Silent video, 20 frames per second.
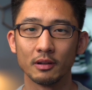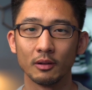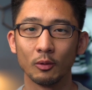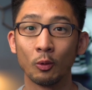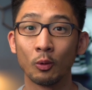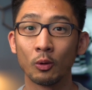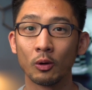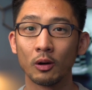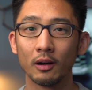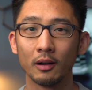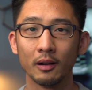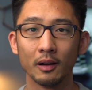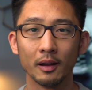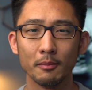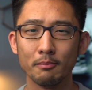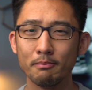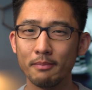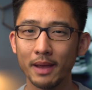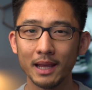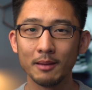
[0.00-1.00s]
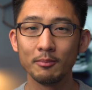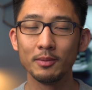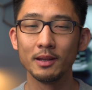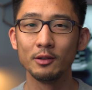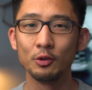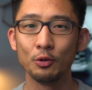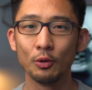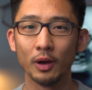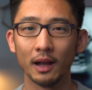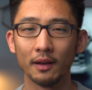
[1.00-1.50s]
or maybe
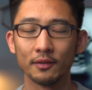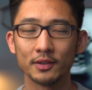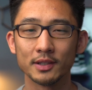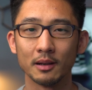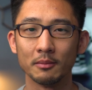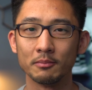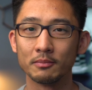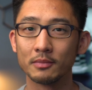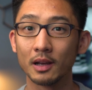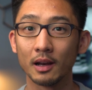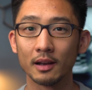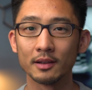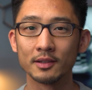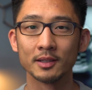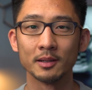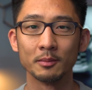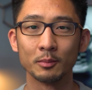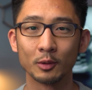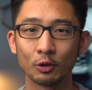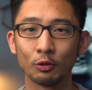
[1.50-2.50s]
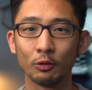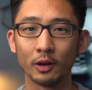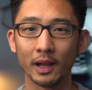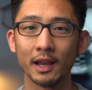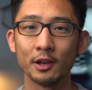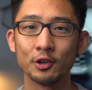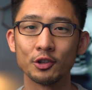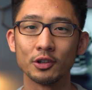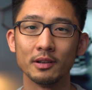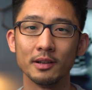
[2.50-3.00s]
you have some custom
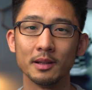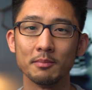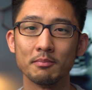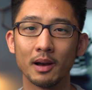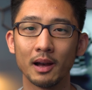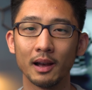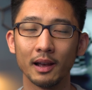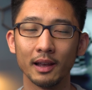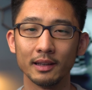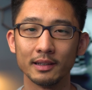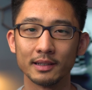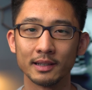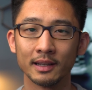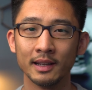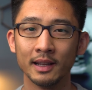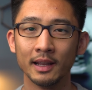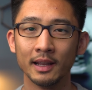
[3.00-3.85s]
creation in mind.